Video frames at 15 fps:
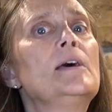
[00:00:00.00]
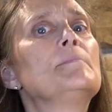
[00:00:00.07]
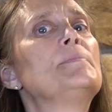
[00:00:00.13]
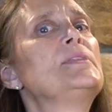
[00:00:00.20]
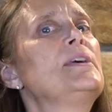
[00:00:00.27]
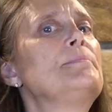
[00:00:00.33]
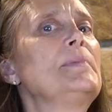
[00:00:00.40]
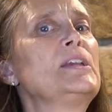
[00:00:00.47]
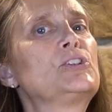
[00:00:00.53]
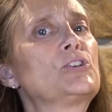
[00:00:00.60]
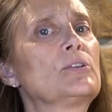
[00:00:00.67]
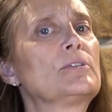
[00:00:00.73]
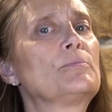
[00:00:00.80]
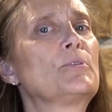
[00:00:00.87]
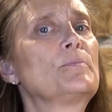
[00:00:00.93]
but then make sure
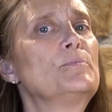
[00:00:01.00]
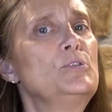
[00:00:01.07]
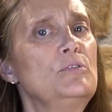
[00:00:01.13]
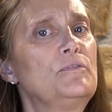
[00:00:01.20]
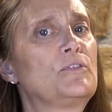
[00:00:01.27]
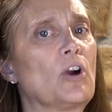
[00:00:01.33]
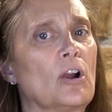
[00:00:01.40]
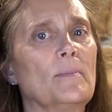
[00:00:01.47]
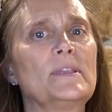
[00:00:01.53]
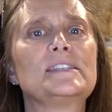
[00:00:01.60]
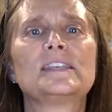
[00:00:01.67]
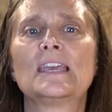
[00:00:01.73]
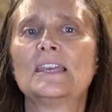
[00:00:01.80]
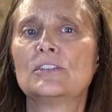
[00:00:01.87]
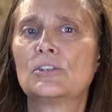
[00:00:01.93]
to remove
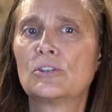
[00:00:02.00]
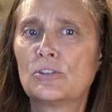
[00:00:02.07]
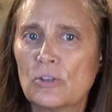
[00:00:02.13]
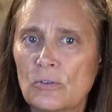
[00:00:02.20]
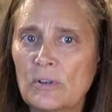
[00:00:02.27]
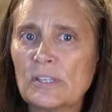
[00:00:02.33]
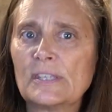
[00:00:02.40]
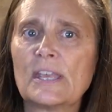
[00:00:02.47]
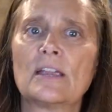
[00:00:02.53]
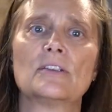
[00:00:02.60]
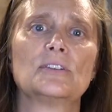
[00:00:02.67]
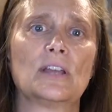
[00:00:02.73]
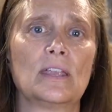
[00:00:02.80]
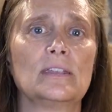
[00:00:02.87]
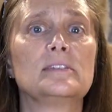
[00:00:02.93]
garments as soon as they are
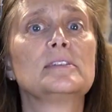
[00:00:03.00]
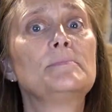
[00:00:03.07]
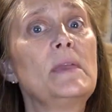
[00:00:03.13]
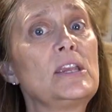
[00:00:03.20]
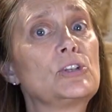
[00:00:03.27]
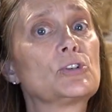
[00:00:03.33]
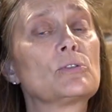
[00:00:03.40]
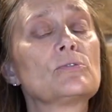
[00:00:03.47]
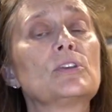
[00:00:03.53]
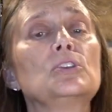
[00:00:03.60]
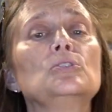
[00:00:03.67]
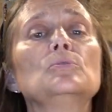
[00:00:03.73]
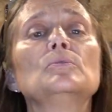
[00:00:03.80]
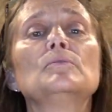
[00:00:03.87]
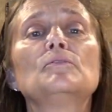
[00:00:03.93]
done to make sure that
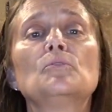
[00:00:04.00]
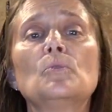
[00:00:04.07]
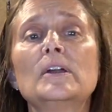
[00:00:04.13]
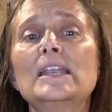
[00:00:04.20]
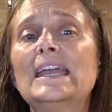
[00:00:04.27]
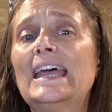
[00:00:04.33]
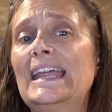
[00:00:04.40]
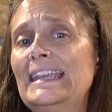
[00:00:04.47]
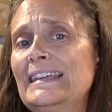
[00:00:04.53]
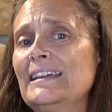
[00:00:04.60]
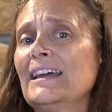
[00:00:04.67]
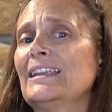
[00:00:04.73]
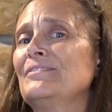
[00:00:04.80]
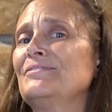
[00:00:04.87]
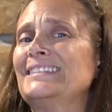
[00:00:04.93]
you avoid any
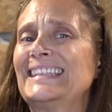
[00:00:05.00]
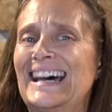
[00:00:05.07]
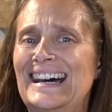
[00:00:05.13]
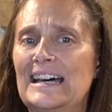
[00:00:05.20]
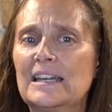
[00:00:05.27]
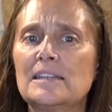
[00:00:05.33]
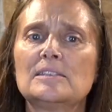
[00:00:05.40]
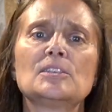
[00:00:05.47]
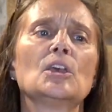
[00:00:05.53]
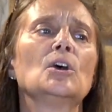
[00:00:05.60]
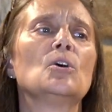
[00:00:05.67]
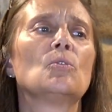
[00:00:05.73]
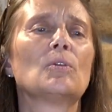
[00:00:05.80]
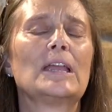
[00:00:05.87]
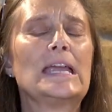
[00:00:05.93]
kind of dyes
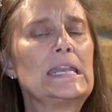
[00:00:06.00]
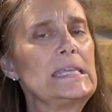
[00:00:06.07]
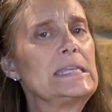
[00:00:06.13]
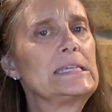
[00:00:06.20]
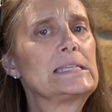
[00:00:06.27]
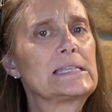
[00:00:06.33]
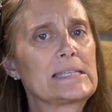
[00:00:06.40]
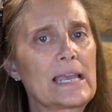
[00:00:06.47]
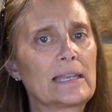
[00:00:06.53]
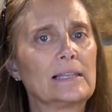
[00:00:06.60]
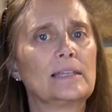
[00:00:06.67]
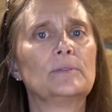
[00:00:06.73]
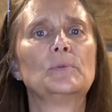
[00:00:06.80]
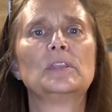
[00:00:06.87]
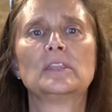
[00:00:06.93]
or anything
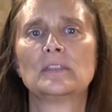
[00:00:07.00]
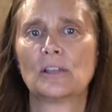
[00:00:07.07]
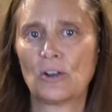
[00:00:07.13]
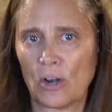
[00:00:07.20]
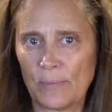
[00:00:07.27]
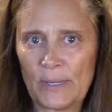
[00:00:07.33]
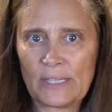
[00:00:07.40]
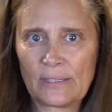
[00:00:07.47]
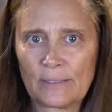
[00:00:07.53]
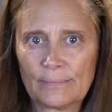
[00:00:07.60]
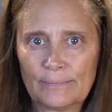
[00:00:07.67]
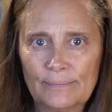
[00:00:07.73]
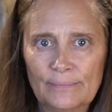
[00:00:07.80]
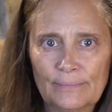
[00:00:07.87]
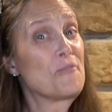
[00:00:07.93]
settling within the garments.
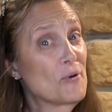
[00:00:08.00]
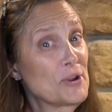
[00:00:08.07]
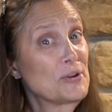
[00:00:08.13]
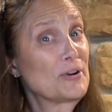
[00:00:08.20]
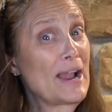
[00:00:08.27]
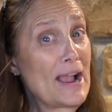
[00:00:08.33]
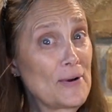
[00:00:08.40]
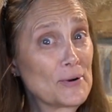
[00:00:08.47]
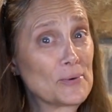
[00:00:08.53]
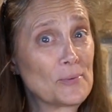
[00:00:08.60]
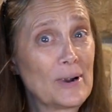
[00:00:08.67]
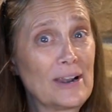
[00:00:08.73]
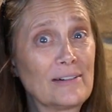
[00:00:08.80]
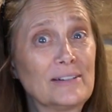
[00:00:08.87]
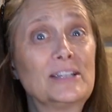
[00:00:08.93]
For your
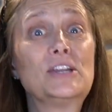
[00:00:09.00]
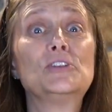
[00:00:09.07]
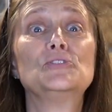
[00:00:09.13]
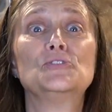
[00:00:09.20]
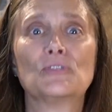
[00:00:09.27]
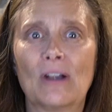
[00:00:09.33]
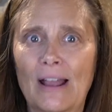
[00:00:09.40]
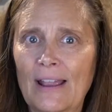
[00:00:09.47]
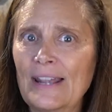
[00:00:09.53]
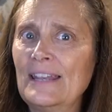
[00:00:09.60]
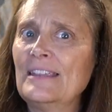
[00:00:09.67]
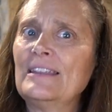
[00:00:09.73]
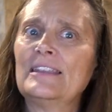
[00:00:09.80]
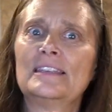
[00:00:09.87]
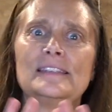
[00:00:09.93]
outerwear, drying
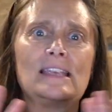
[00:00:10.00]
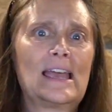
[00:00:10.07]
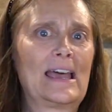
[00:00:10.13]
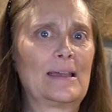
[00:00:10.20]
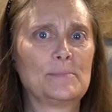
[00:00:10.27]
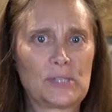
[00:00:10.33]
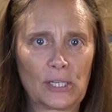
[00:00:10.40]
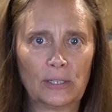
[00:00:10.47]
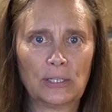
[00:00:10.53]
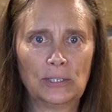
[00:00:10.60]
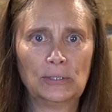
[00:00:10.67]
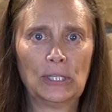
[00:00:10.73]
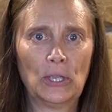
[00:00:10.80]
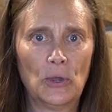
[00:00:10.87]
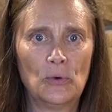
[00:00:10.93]
it is
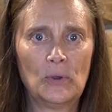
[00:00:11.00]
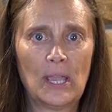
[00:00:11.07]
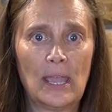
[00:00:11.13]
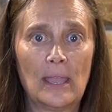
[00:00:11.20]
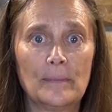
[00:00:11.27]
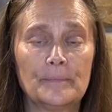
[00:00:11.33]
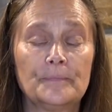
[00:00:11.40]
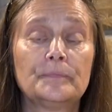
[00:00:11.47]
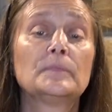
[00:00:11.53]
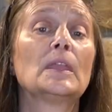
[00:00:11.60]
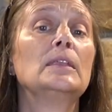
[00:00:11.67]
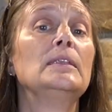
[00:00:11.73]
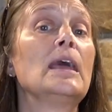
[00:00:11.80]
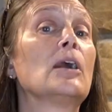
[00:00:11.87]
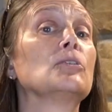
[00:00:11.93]
absolutely okay.
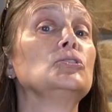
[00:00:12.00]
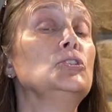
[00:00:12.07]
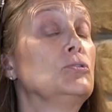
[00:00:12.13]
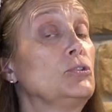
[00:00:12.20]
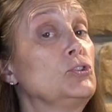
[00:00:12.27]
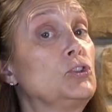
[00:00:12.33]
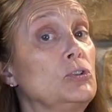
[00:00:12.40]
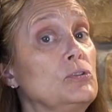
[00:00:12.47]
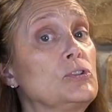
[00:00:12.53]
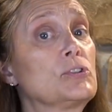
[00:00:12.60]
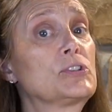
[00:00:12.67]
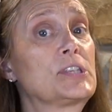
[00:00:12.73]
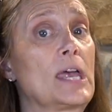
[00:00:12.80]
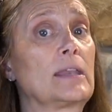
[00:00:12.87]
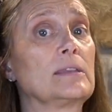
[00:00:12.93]
Now, you can choose your
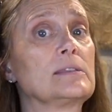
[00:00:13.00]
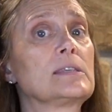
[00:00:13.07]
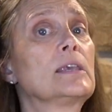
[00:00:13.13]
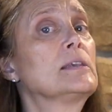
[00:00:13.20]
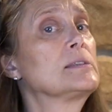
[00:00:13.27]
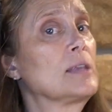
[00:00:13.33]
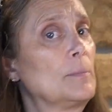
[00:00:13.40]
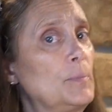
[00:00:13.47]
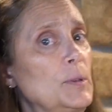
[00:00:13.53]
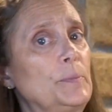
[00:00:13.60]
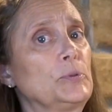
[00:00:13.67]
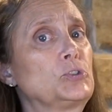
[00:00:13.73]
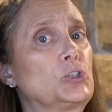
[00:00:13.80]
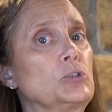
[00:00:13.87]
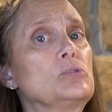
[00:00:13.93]
settings. Some
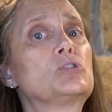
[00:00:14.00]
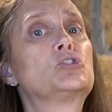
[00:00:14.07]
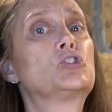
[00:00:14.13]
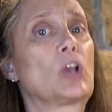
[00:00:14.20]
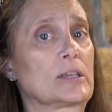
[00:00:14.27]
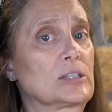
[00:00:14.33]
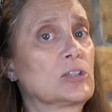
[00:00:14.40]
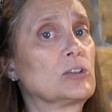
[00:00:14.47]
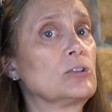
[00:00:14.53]
people choose just to